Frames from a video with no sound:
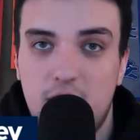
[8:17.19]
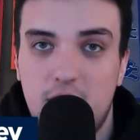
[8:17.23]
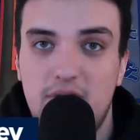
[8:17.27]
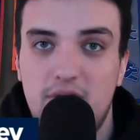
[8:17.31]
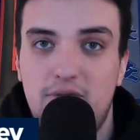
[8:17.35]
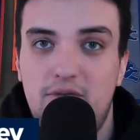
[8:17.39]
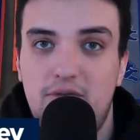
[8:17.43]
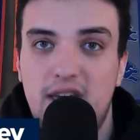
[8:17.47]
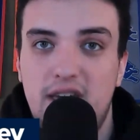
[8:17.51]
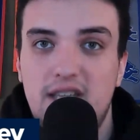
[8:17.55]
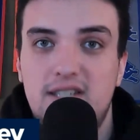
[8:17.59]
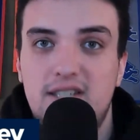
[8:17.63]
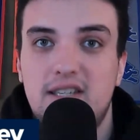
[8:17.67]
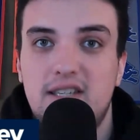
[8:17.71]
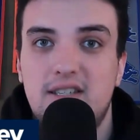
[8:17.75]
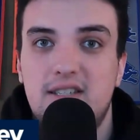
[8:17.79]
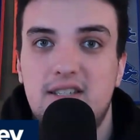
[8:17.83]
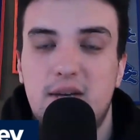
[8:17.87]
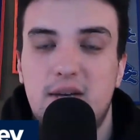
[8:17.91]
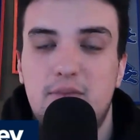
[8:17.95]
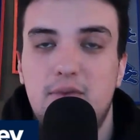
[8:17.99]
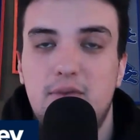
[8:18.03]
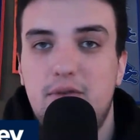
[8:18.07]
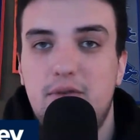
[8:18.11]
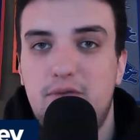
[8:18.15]
when facing
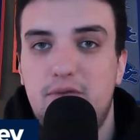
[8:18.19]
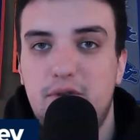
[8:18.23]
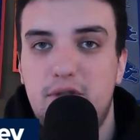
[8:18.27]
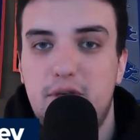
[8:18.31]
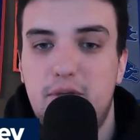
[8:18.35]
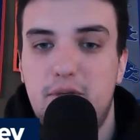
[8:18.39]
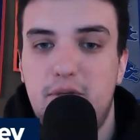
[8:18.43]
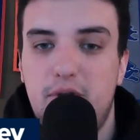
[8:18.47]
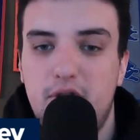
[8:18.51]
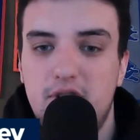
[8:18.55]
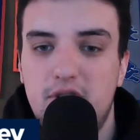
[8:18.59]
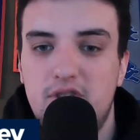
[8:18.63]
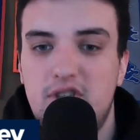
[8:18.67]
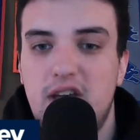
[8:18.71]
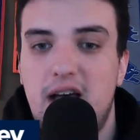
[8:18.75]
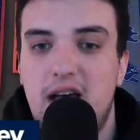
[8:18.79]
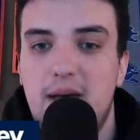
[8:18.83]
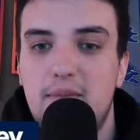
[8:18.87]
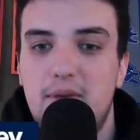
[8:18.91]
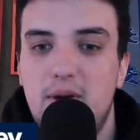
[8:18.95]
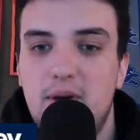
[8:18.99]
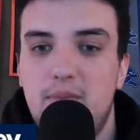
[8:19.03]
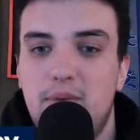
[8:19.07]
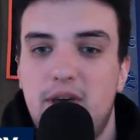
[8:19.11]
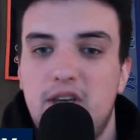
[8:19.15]
someone for the third
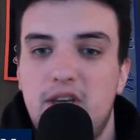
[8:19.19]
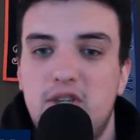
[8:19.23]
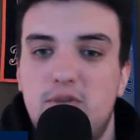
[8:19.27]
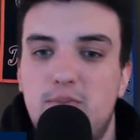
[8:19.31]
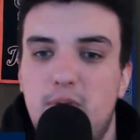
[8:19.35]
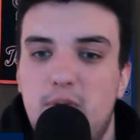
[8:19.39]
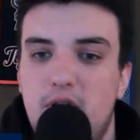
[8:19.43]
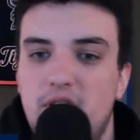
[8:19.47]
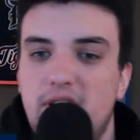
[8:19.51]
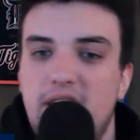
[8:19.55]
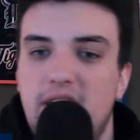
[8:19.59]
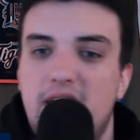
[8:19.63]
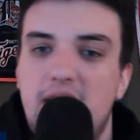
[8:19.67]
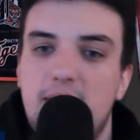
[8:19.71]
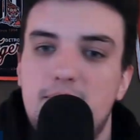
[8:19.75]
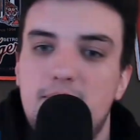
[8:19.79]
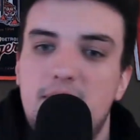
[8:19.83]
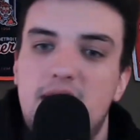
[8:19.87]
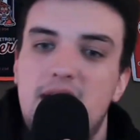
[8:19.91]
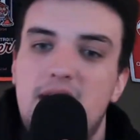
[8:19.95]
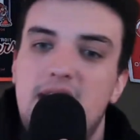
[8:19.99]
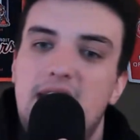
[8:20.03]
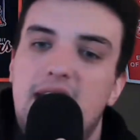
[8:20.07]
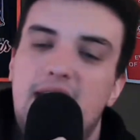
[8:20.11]
time in a baseball game,